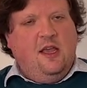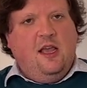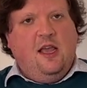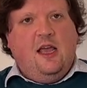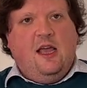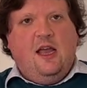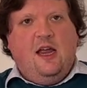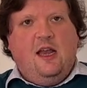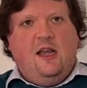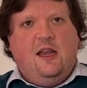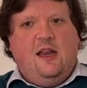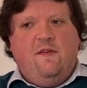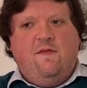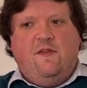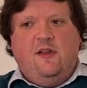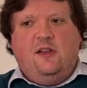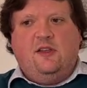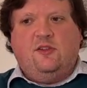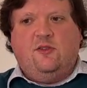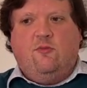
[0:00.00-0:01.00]
And if
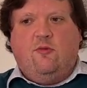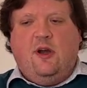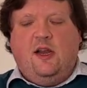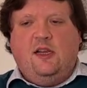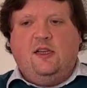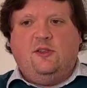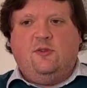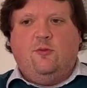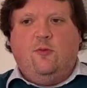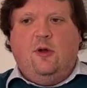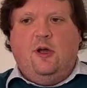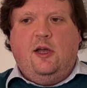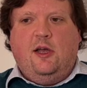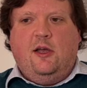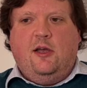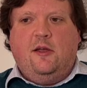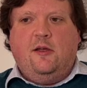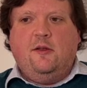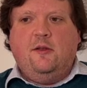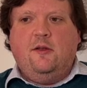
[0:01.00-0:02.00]
it's a race
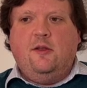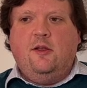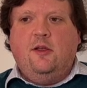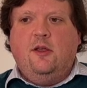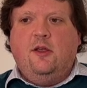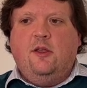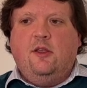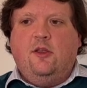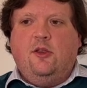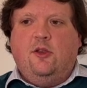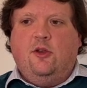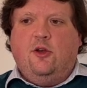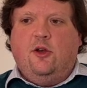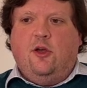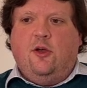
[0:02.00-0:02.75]
where, you